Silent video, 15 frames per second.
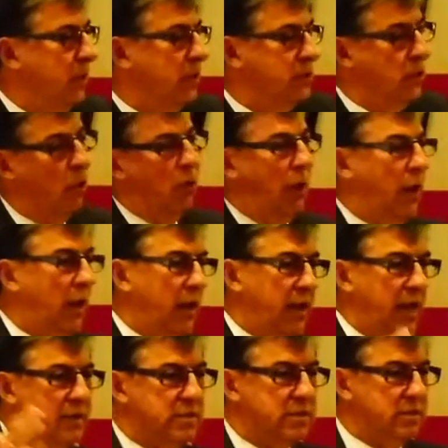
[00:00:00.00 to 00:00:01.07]
So
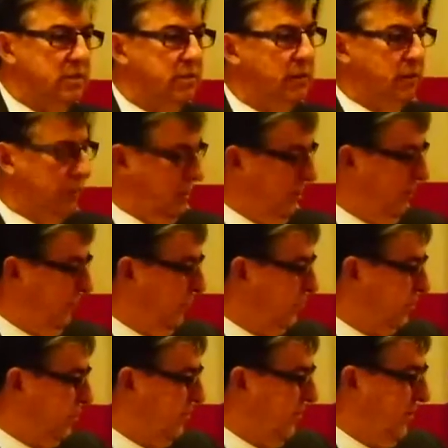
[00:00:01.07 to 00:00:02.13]
yes, the
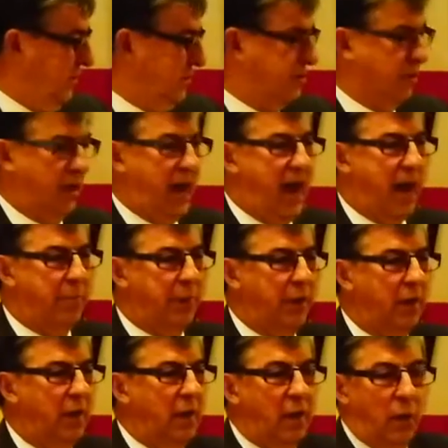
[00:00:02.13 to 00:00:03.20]
Futures Fund is going to happen.